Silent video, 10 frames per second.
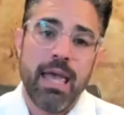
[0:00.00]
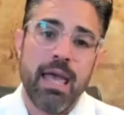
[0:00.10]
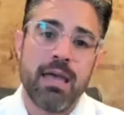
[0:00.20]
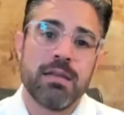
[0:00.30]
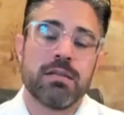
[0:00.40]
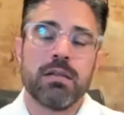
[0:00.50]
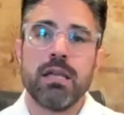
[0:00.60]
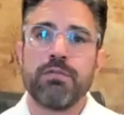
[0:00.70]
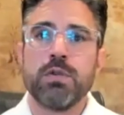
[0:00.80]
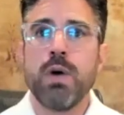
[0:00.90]
And
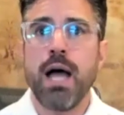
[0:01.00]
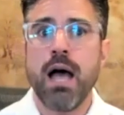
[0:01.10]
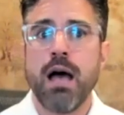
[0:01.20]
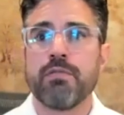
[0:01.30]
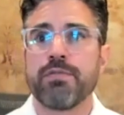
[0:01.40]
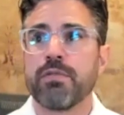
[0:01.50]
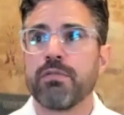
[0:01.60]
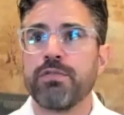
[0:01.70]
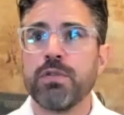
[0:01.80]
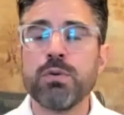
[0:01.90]
if you have
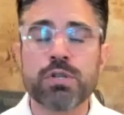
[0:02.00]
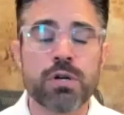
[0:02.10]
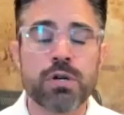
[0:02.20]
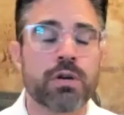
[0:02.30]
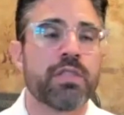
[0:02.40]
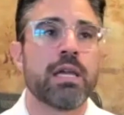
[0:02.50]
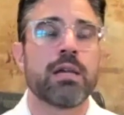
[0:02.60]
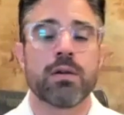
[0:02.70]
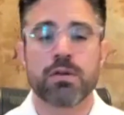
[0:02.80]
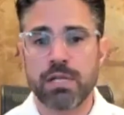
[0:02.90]
future
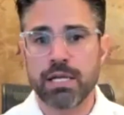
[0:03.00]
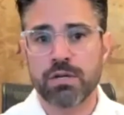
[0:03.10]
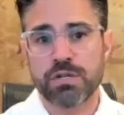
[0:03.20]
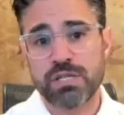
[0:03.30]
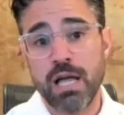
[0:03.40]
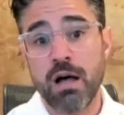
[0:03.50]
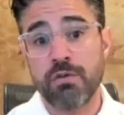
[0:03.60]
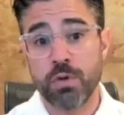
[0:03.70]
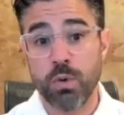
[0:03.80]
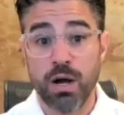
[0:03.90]
thinkers like
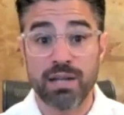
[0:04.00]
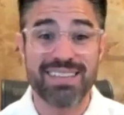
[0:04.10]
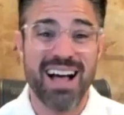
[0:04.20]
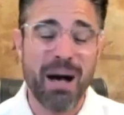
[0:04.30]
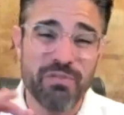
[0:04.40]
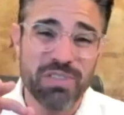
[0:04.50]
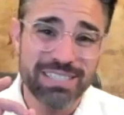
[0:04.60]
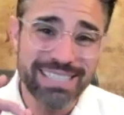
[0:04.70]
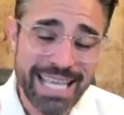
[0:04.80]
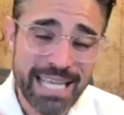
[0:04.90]
yourself who are on top of
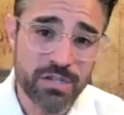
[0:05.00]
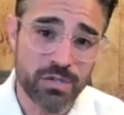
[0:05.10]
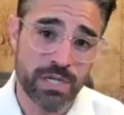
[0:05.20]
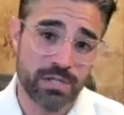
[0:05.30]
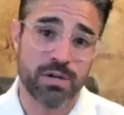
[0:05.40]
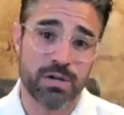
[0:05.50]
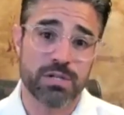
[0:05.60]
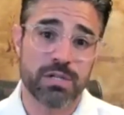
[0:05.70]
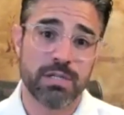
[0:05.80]
the latest research,